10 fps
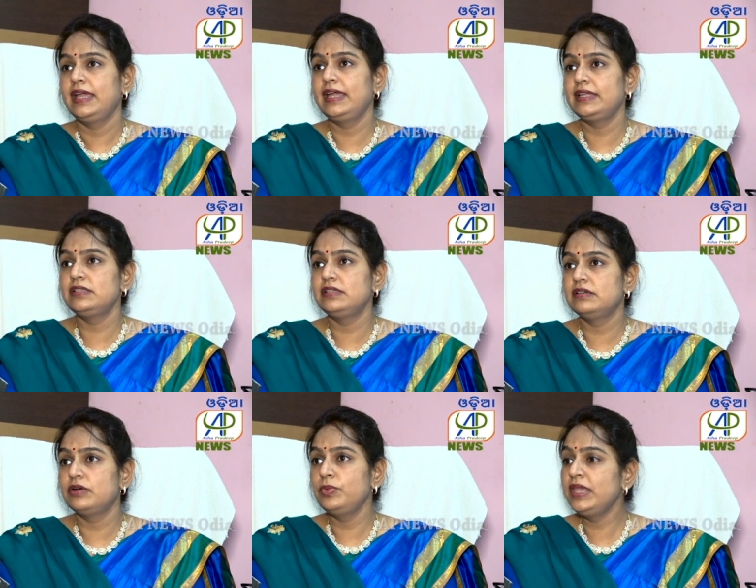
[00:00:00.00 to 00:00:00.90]
and
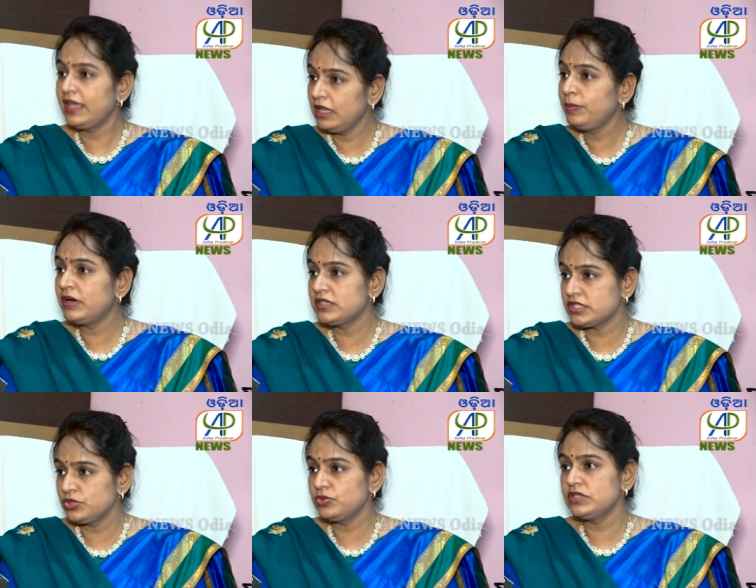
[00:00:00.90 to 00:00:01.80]
we help our
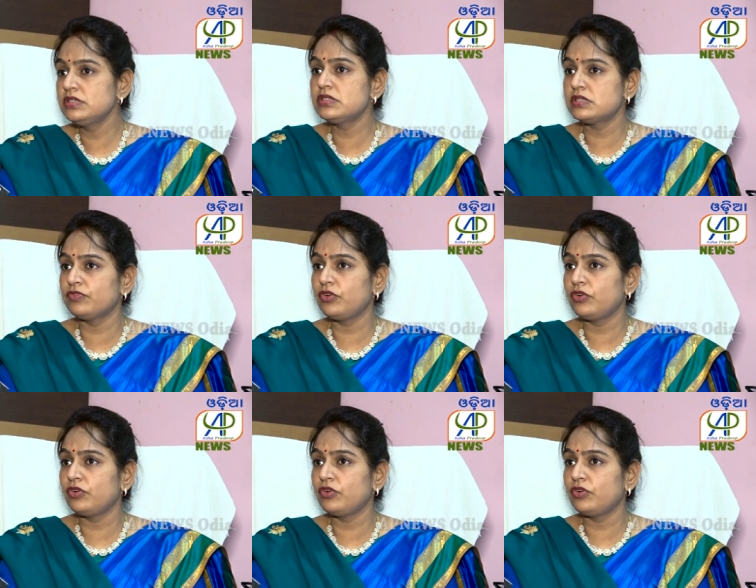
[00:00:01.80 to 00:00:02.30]
students